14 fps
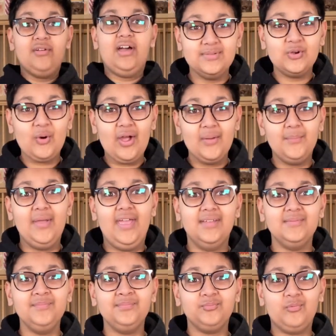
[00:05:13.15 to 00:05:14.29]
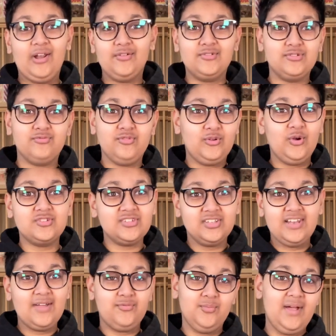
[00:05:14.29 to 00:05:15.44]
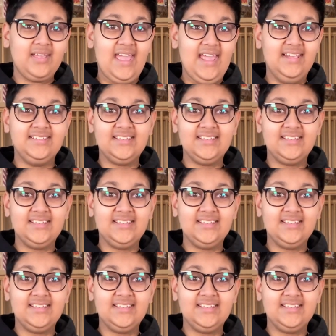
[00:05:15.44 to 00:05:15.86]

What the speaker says: I do quite a bit when I just forgot to level my cakes